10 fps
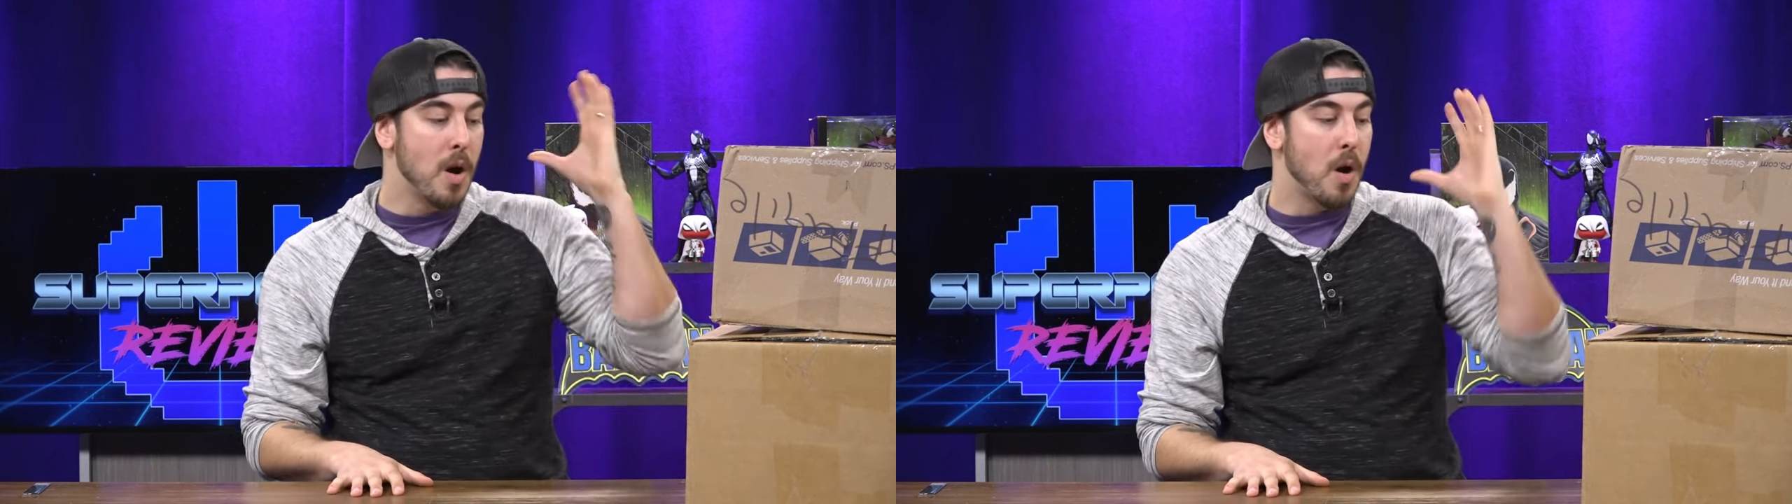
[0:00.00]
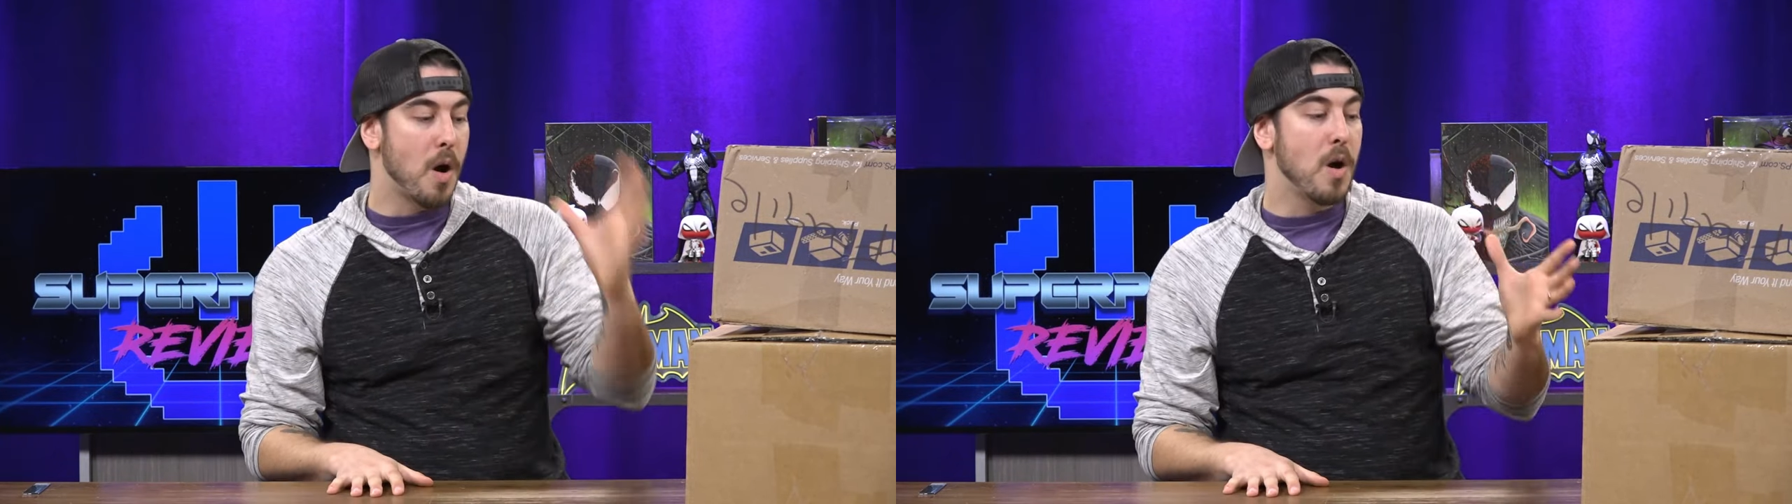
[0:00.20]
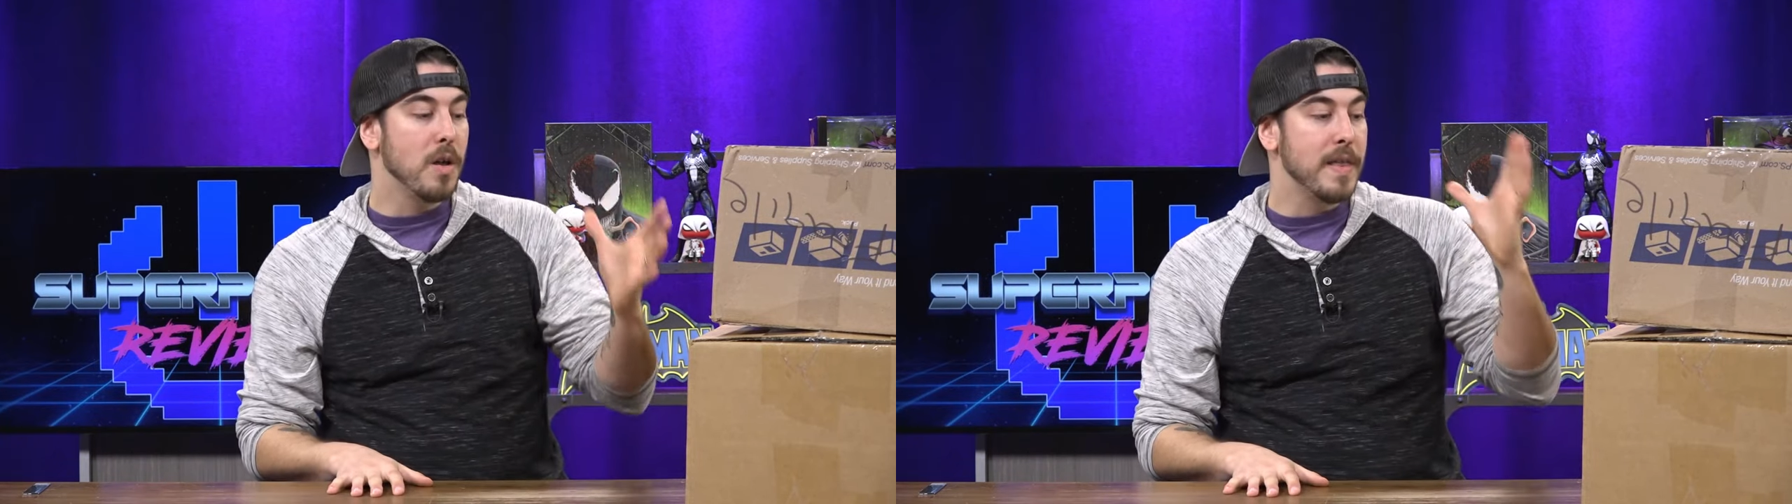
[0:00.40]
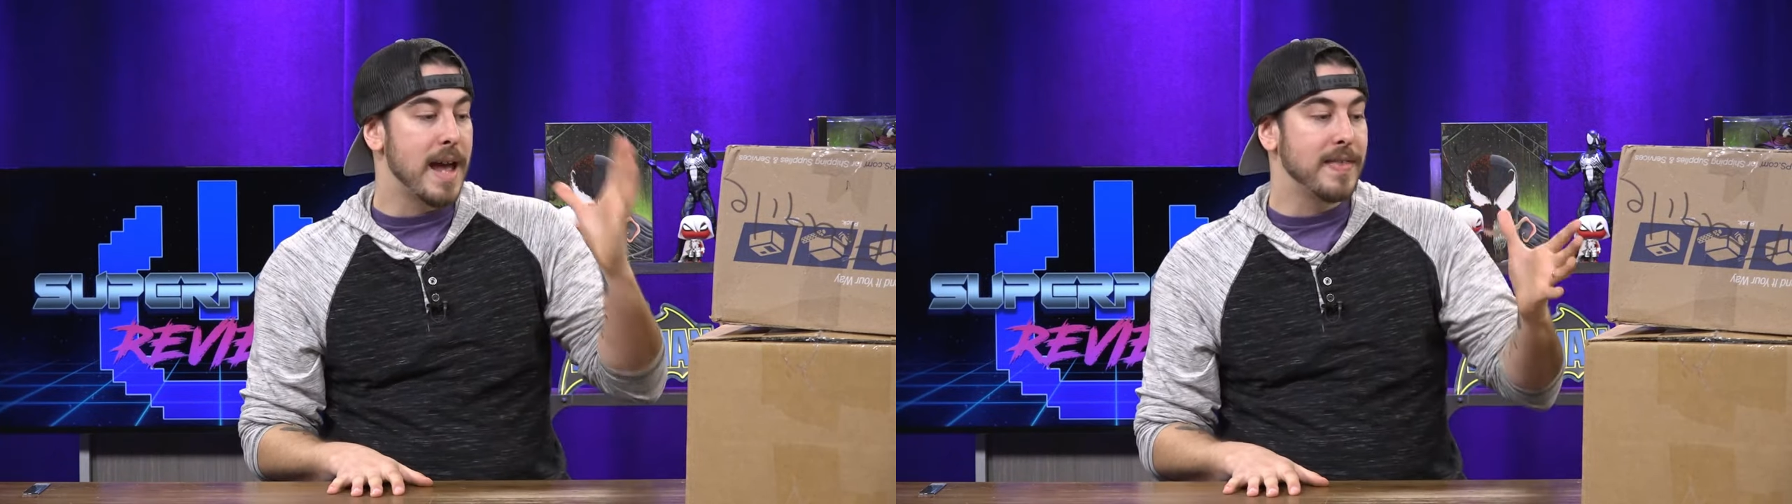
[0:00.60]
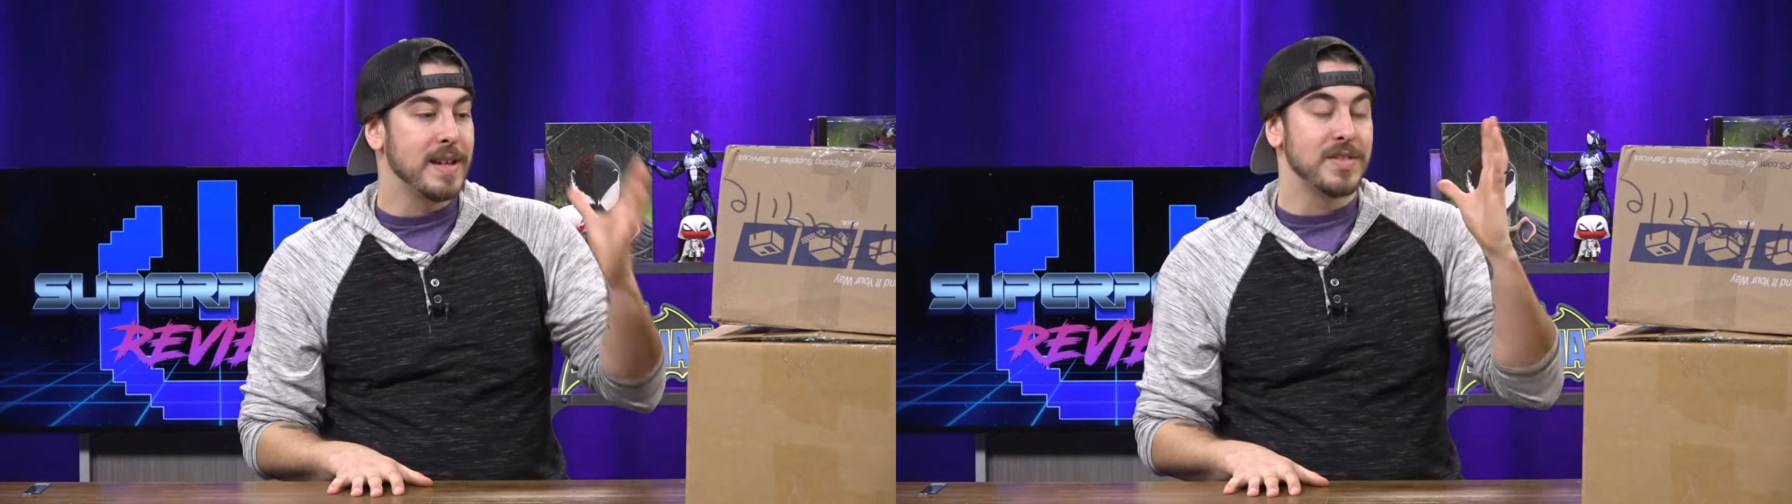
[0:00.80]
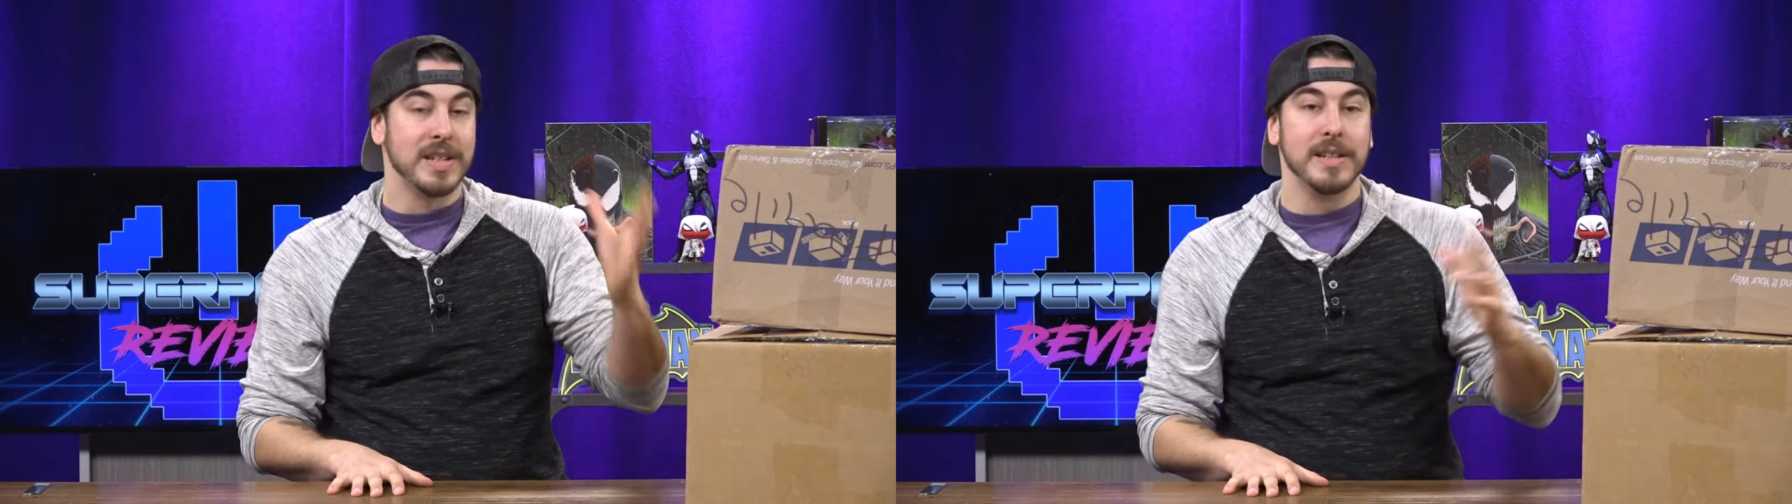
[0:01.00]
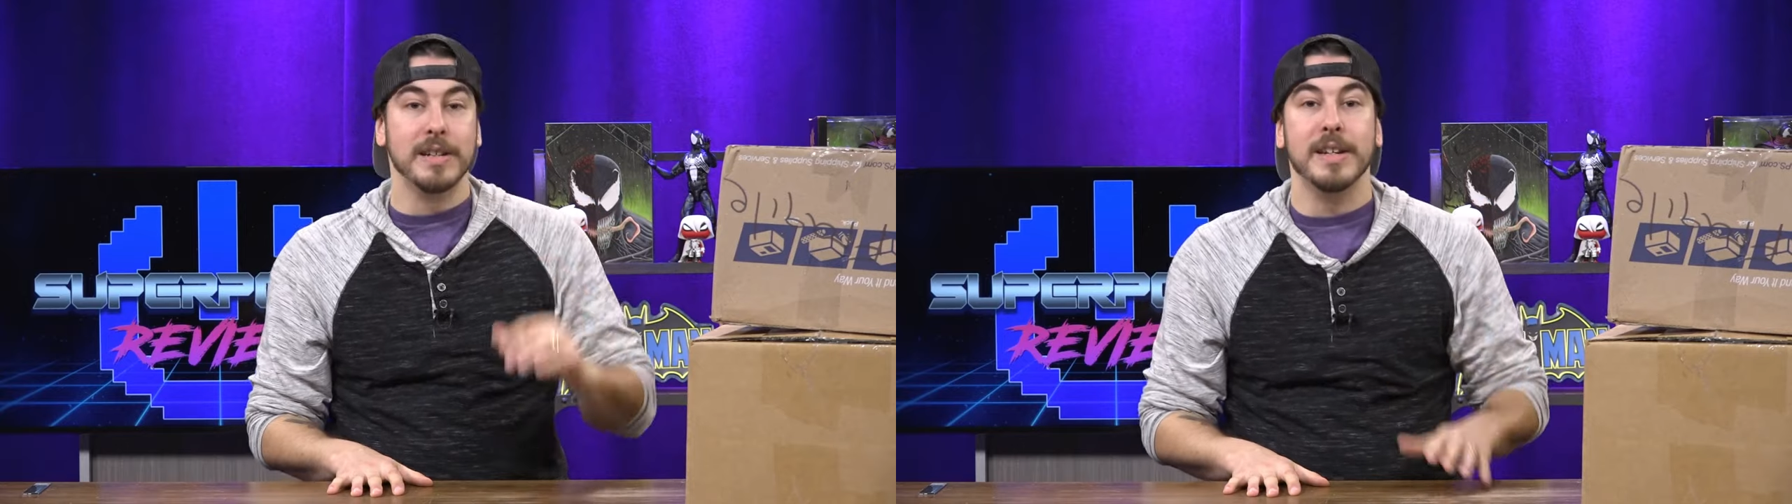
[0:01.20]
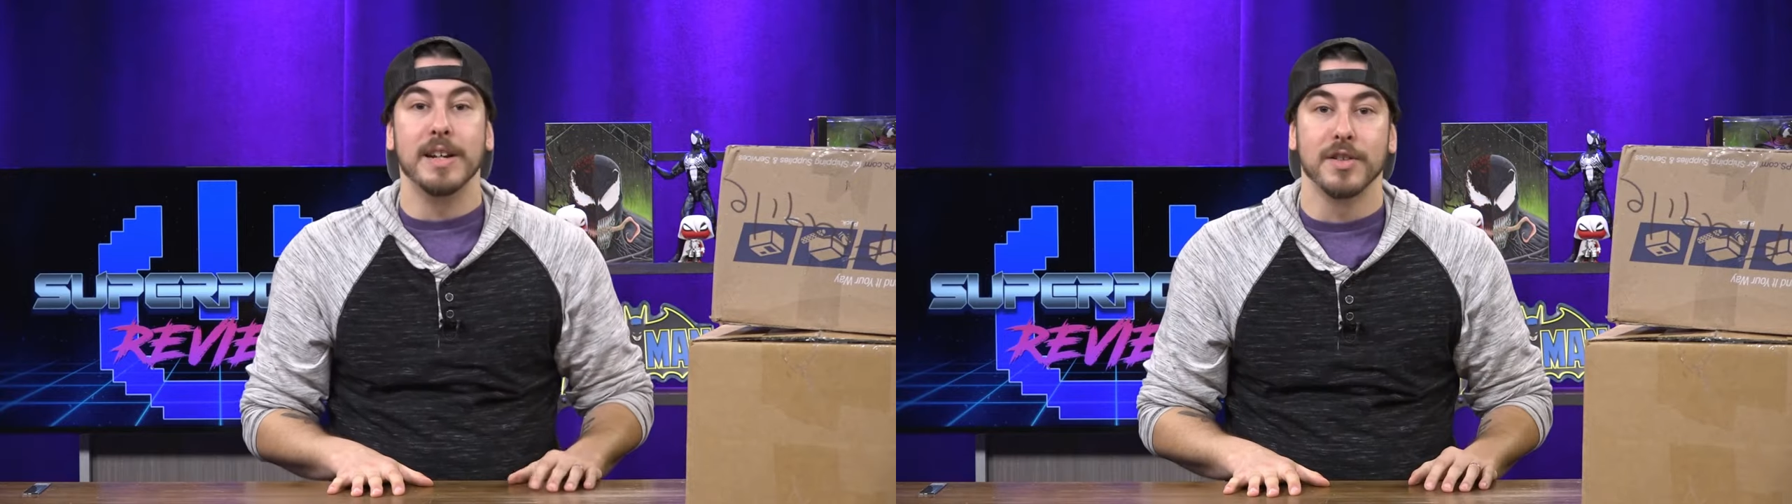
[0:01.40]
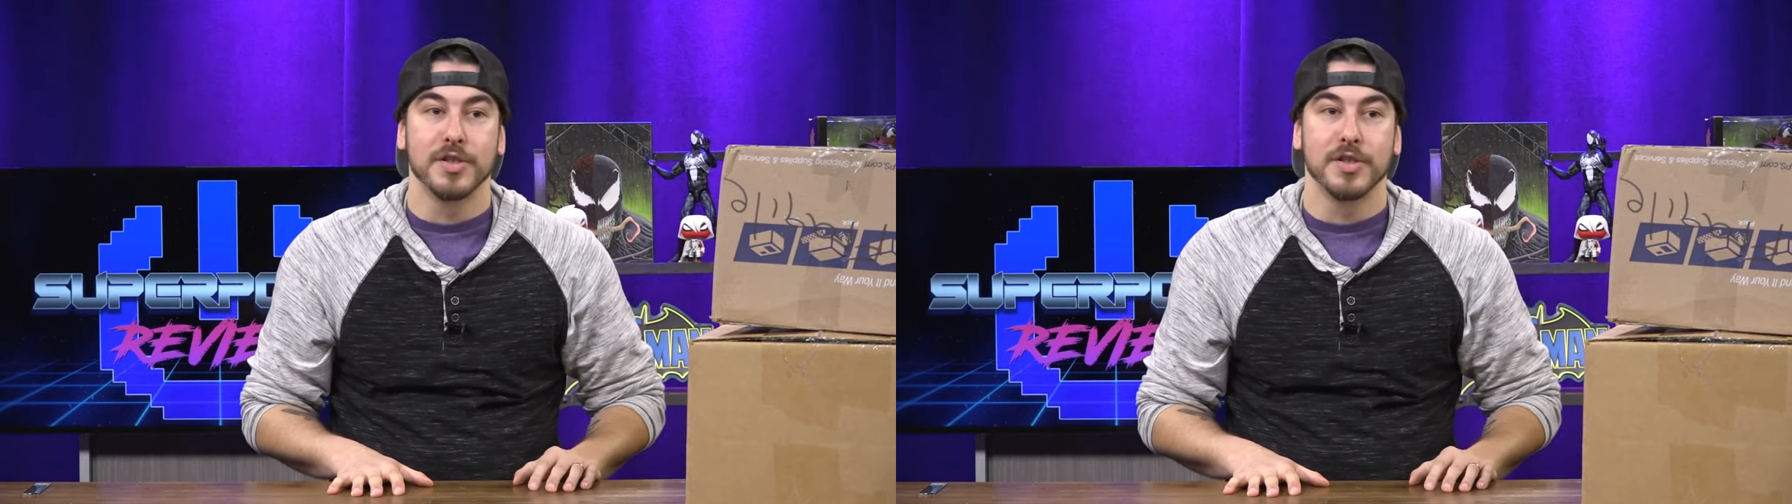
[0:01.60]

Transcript: all that that's in here.